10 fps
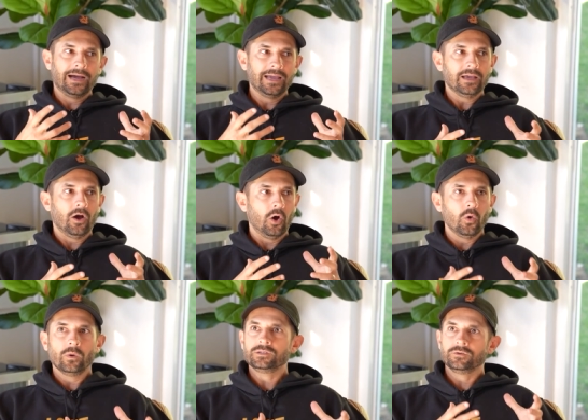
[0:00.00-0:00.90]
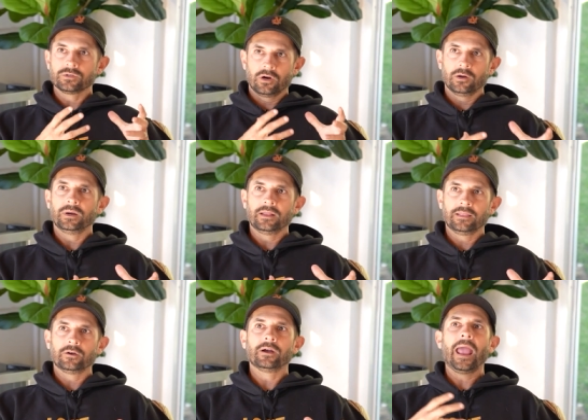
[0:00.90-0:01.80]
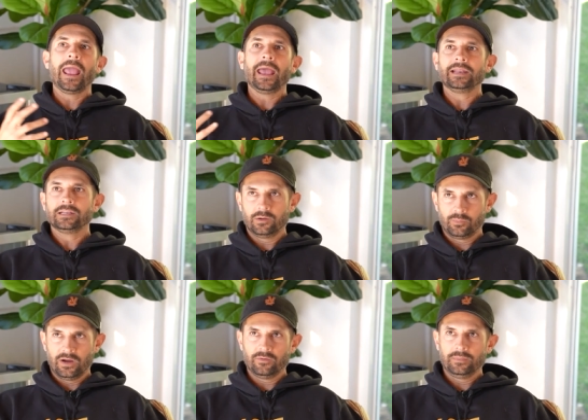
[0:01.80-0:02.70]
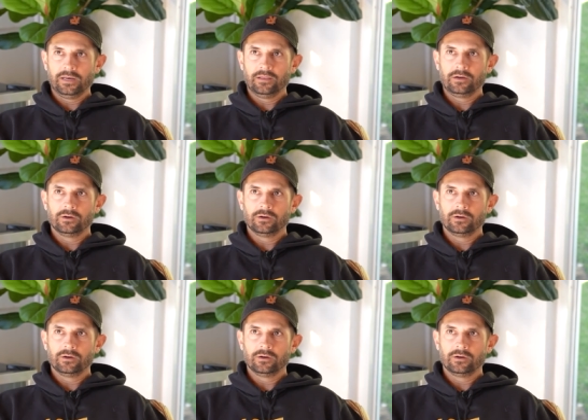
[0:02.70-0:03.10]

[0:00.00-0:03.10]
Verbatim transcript: I always use a hard money lender and a private money yeah.